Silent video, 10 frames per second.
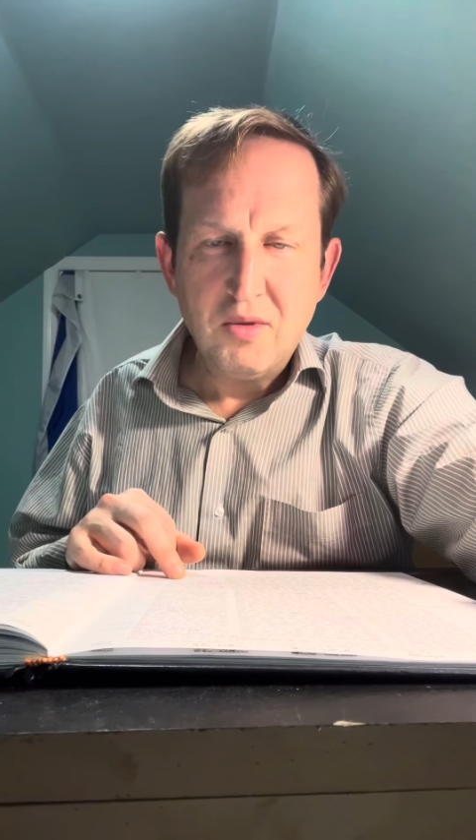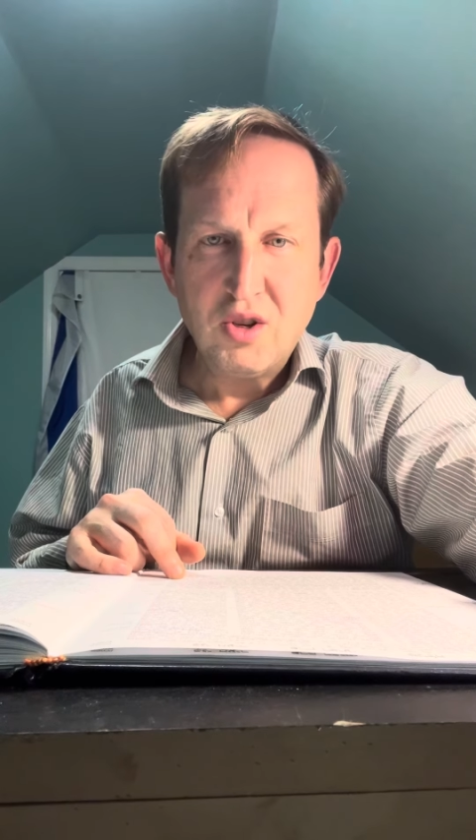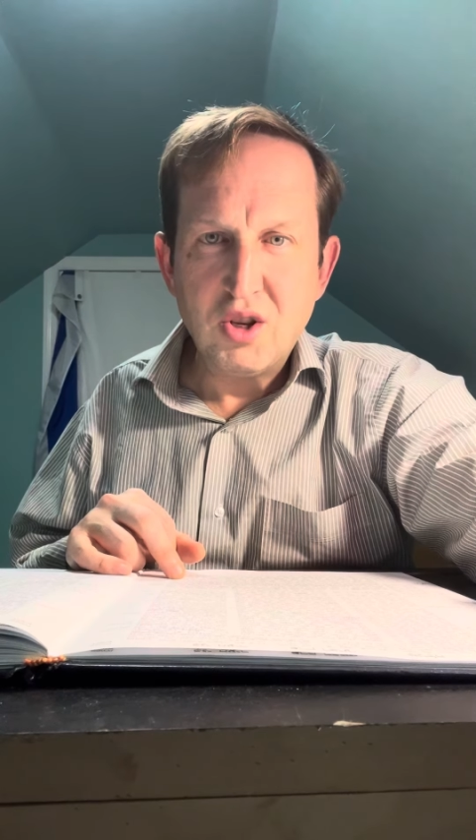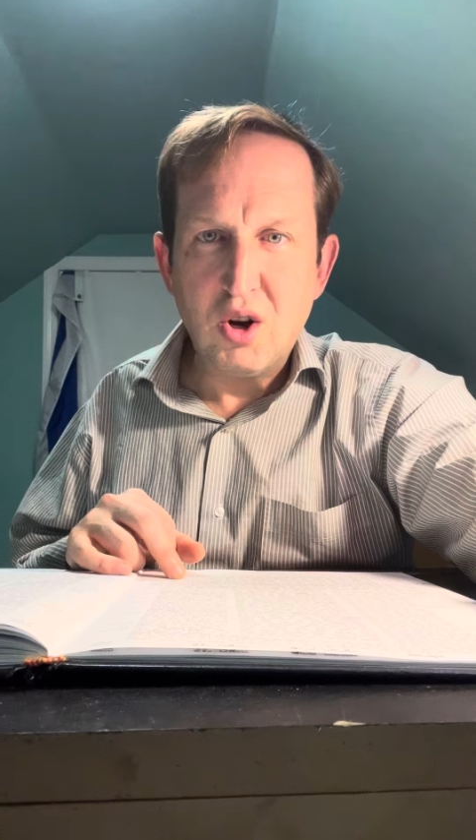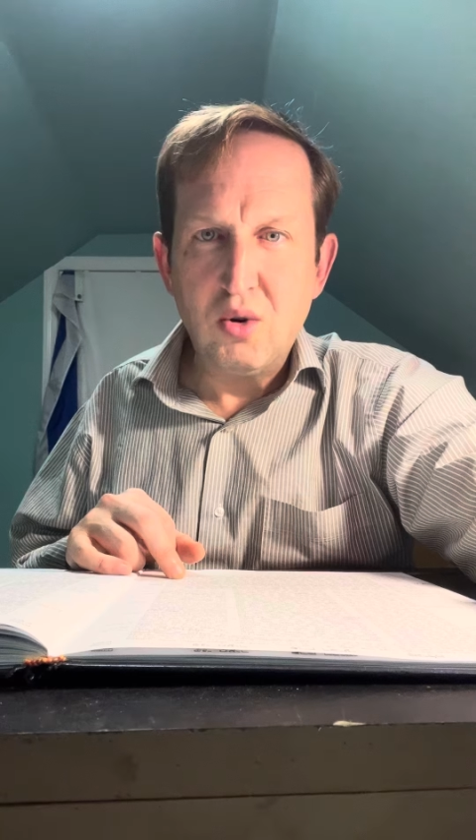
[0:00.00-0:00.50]

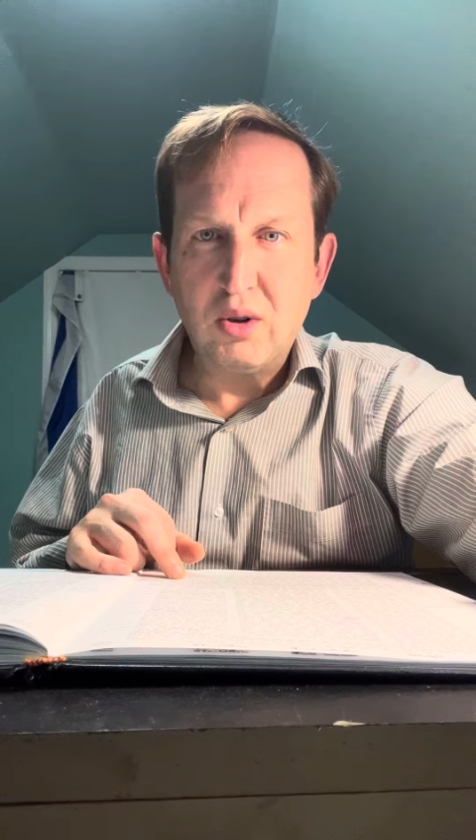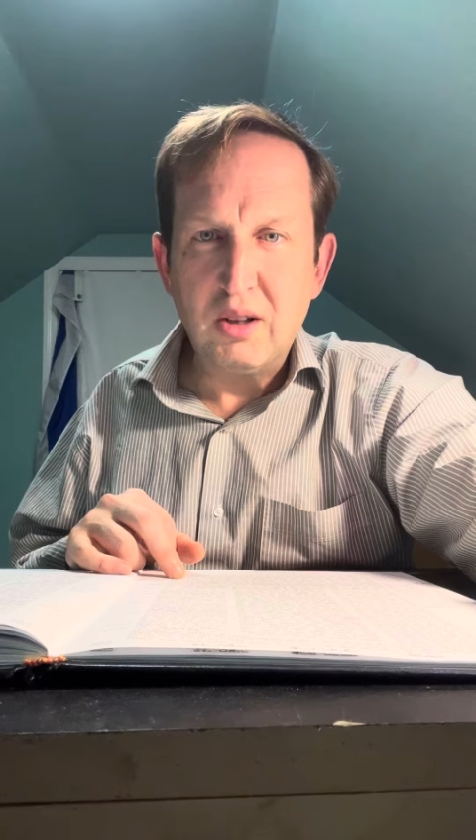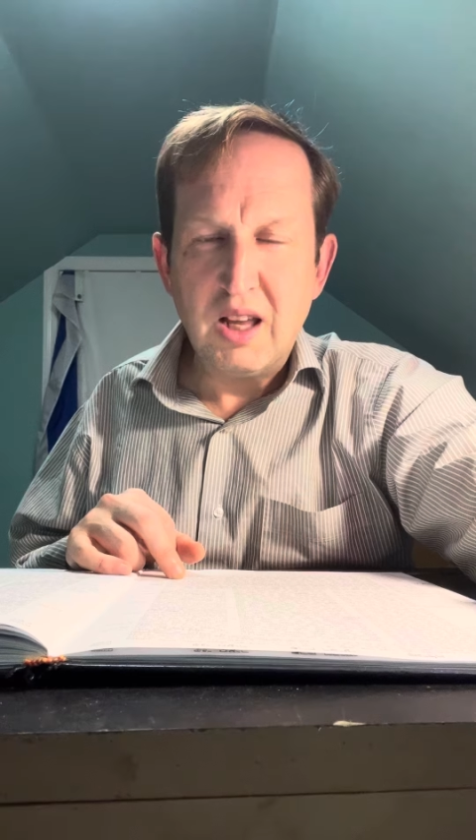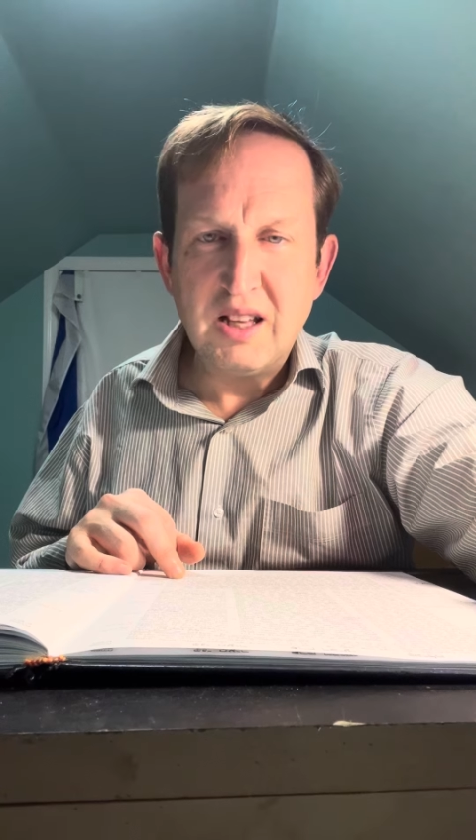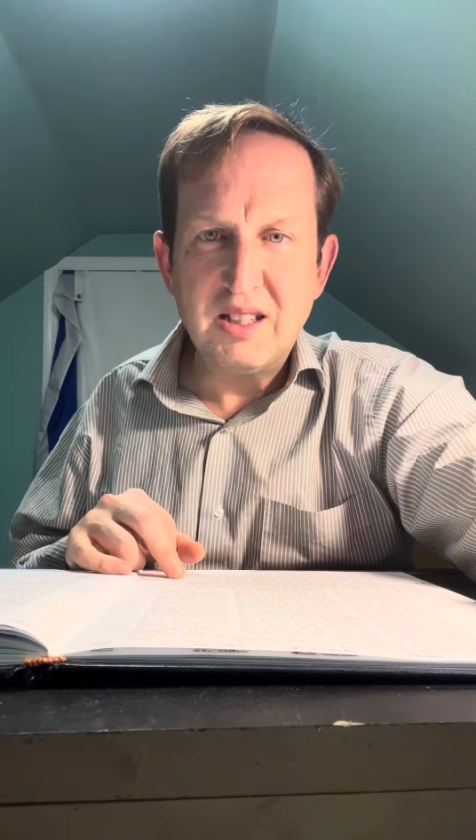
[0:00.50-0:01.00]
So
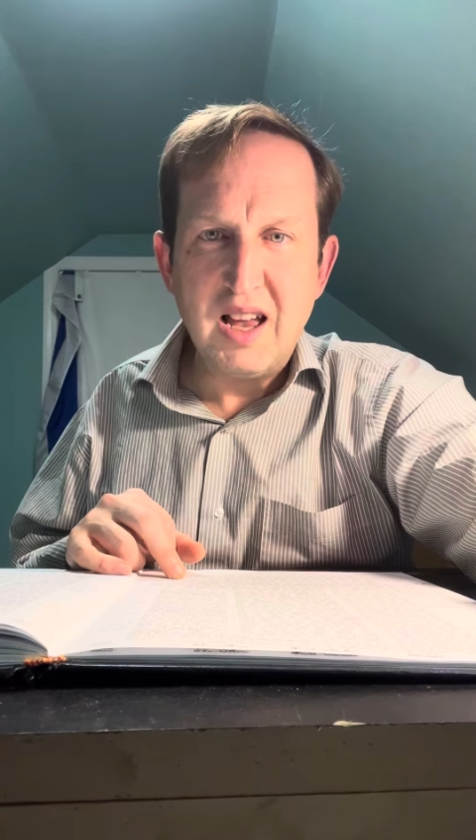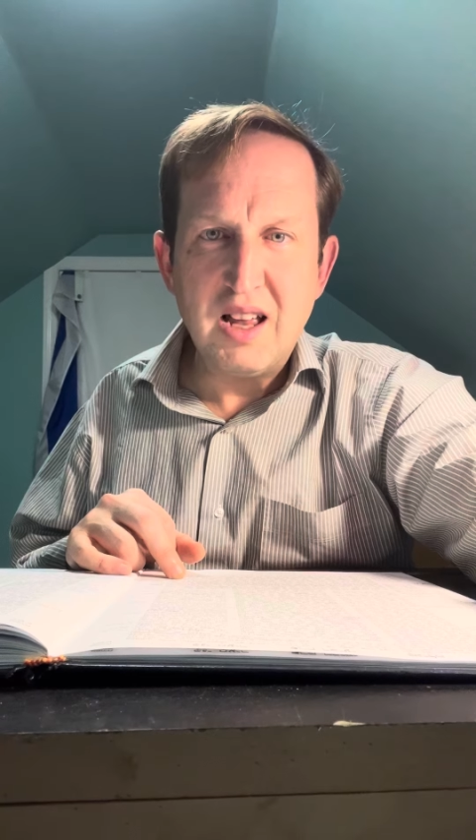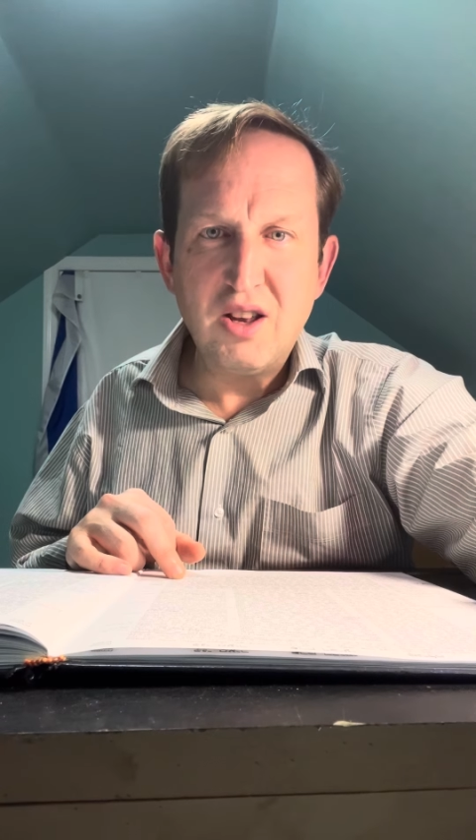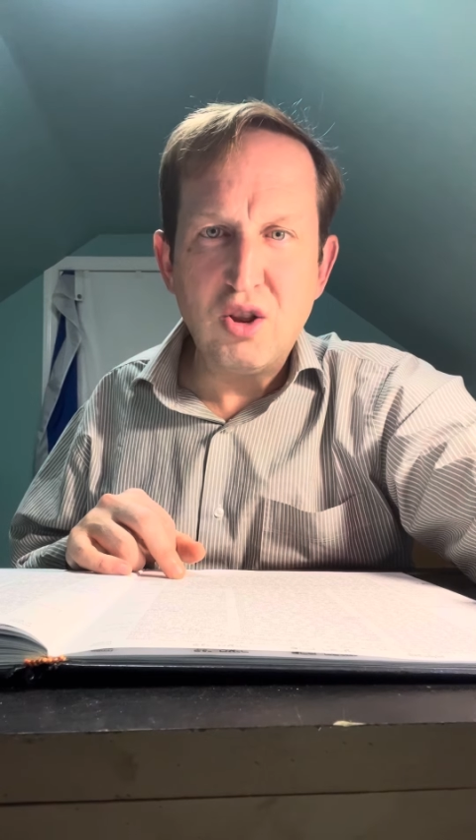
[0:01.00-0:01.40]
he said,